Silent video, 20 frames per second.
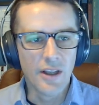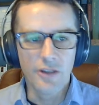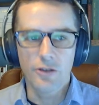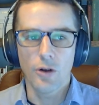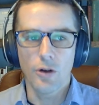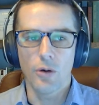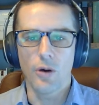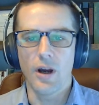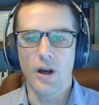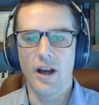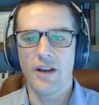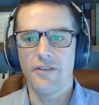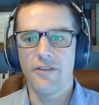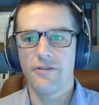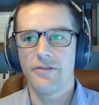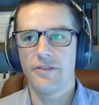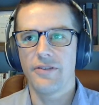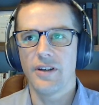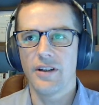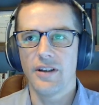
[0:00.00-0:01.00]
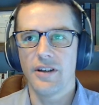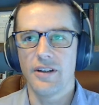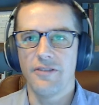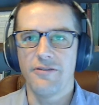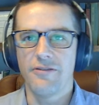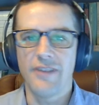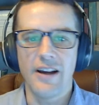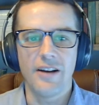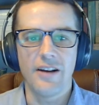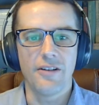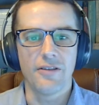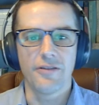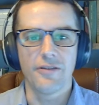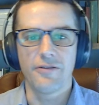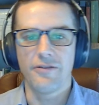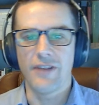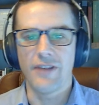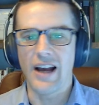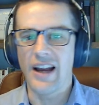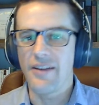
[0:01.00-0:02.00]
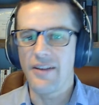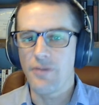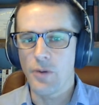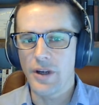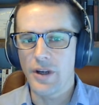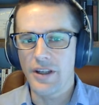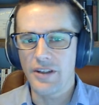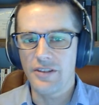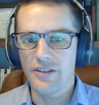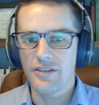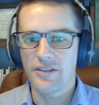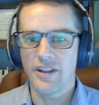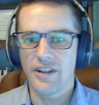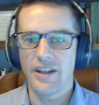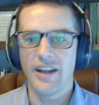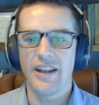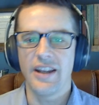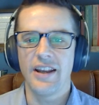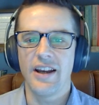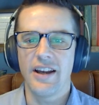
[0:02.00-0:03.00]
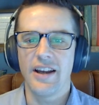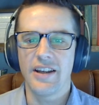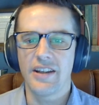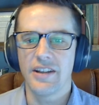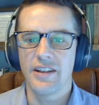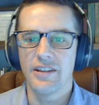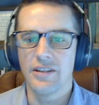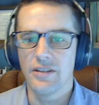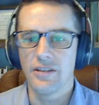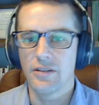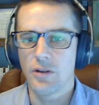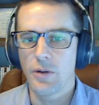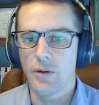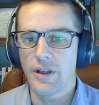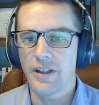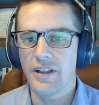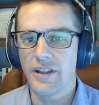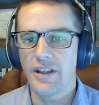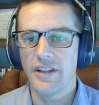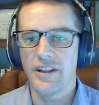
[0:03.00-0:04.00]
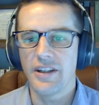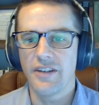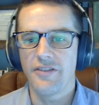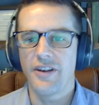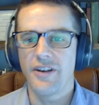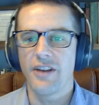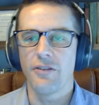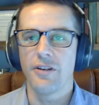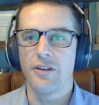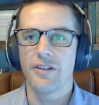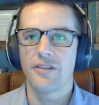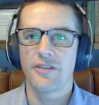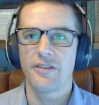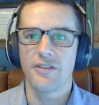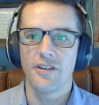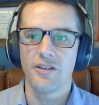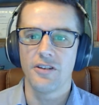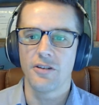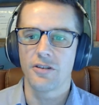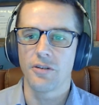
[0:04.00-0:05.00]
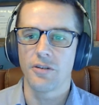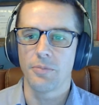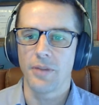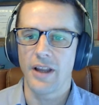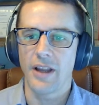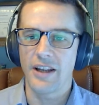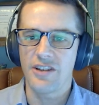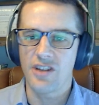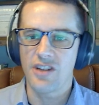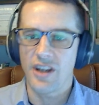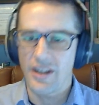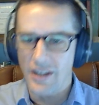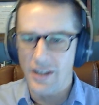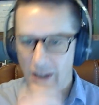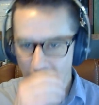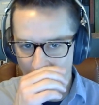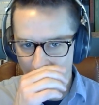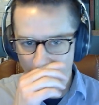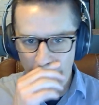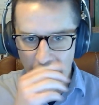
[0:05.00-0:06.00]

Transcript: So I've found 5 ways that AI can quickly identify risks in your supply chain.